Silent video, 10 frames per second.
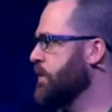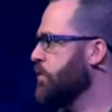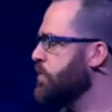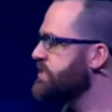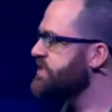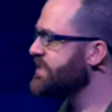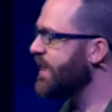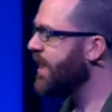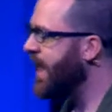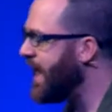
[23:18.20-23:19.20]
which is
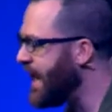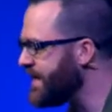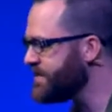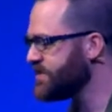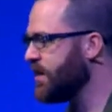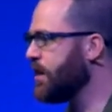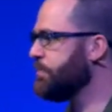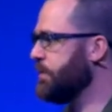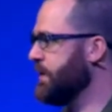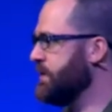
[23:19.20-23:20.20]
the highest
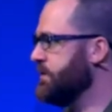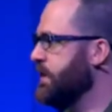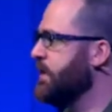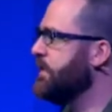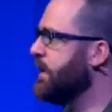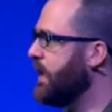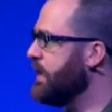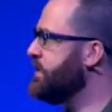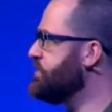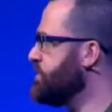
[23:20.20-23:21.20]
compliment that
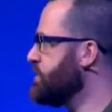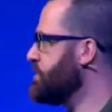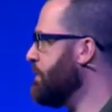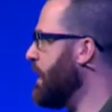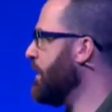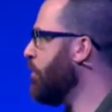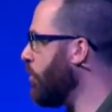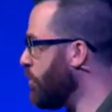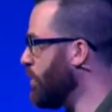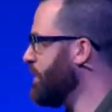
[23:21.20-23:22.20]
any Jewish man
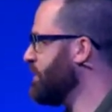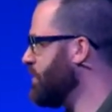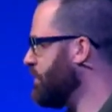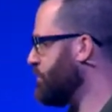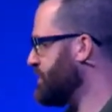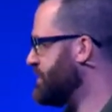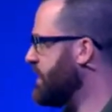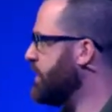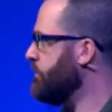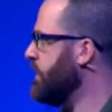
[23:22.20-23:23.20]
or woman could have
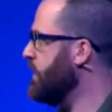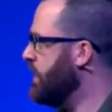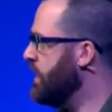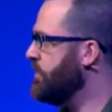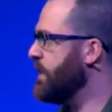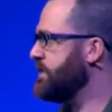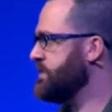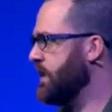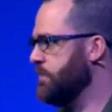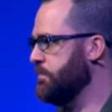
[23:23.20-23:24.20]
received in that
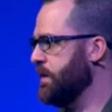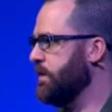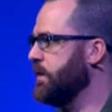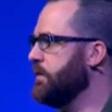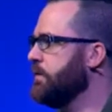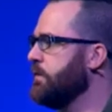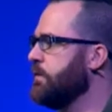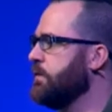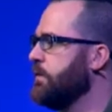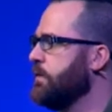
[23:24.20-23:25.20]
time period,
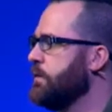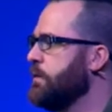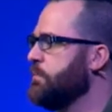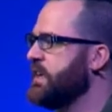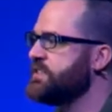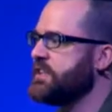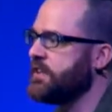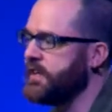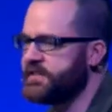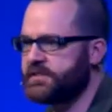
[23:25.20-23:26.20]
because it
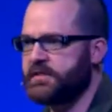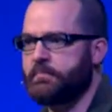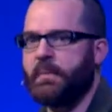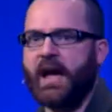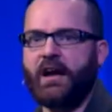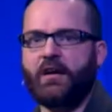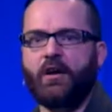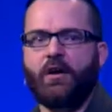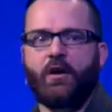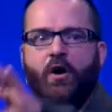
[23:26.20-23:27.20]
links them back
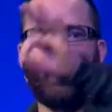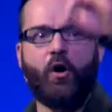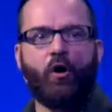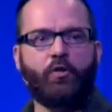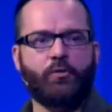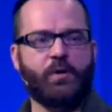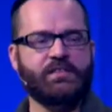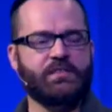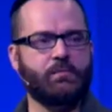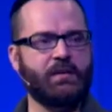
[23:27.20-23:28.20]
all the way
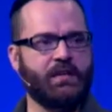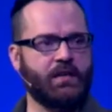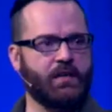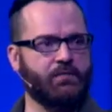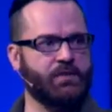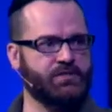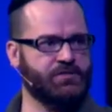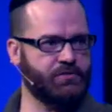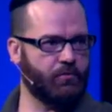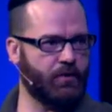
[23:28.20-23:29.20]
to the beginning of their
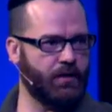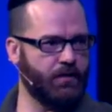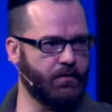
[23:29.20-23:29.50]
story,